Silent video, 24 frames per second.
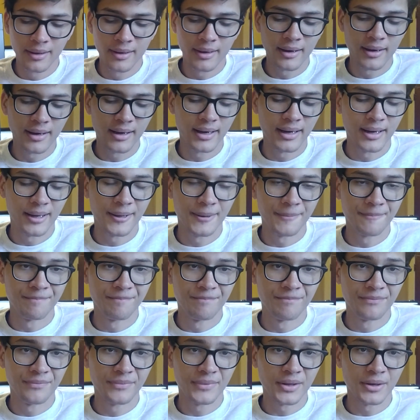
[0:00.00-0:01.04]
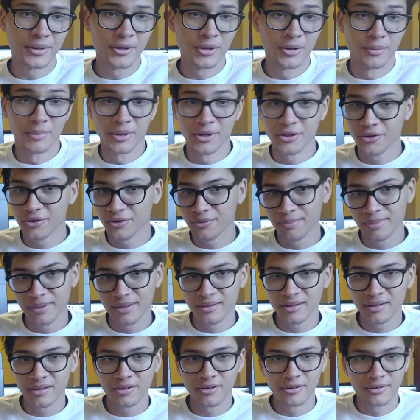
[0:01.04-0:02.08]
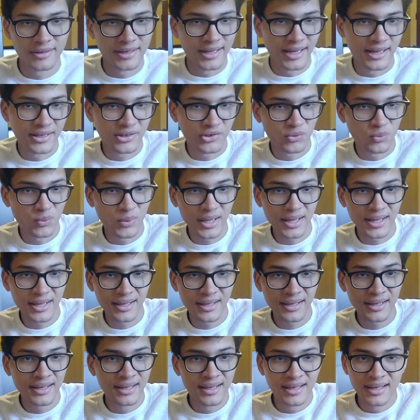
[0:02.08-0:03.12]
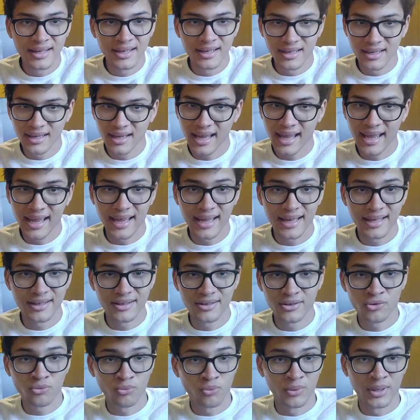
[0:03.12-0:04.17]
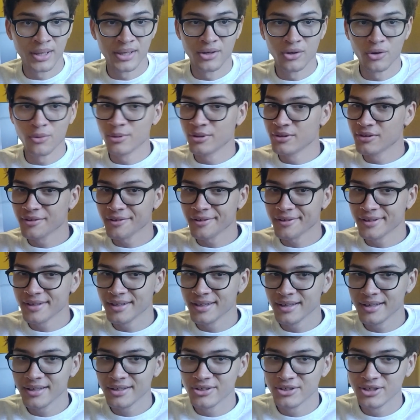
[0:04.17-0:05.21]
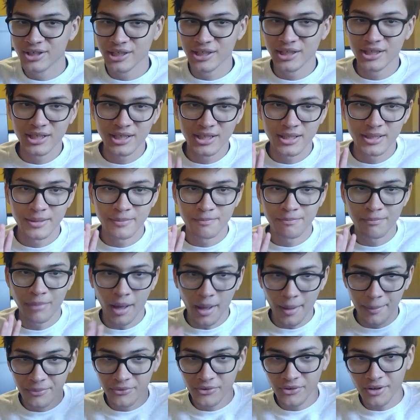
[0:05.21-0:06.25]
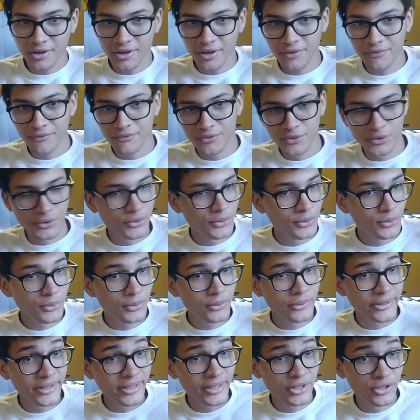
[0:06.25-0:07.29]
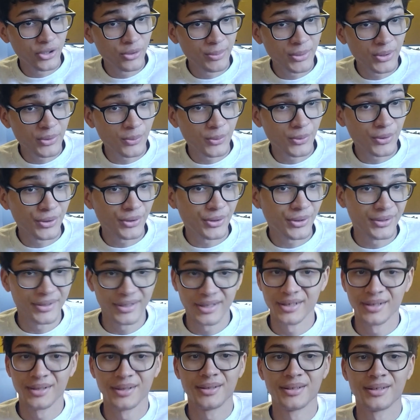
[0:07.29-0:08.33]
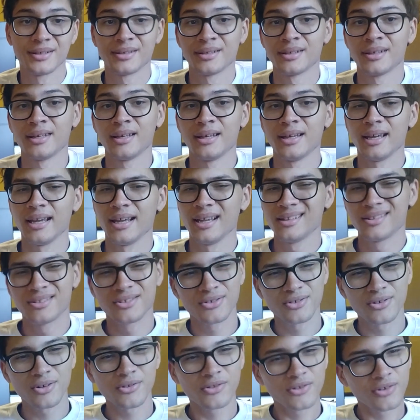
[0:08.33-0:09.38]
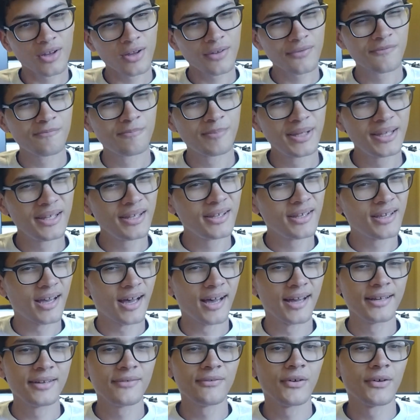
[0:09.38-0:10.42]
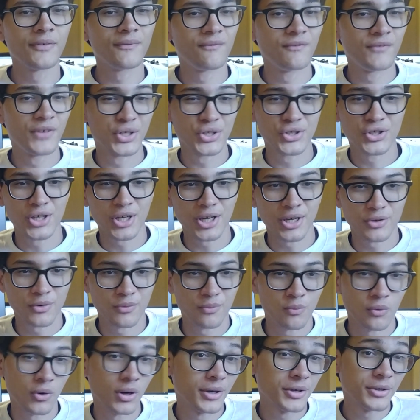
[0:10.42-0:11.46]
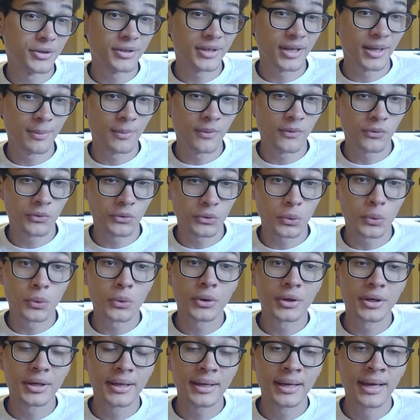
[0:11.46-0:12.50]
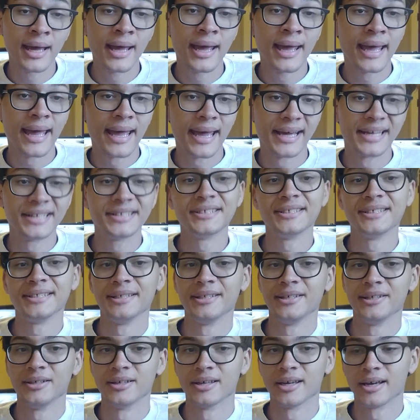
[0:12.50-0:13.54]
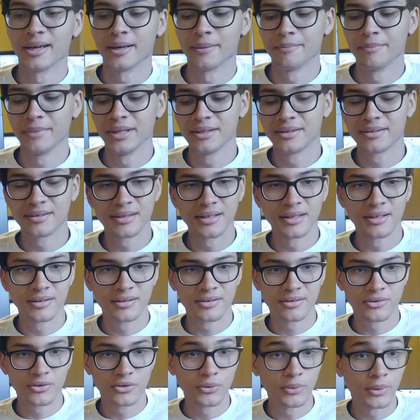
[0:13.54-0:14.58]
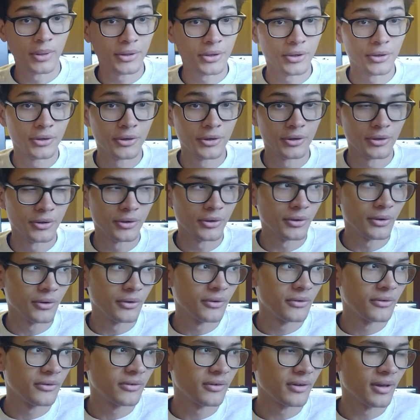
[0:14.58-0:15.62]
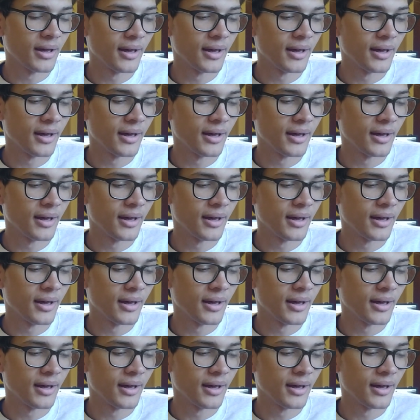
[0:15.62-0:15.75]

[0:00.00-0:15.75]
Her mother's busy, her dad's away, and when no one's looking, she pops off to the human world, and it starts off being kind of a fish out of water type of story, as she meets these two other girls.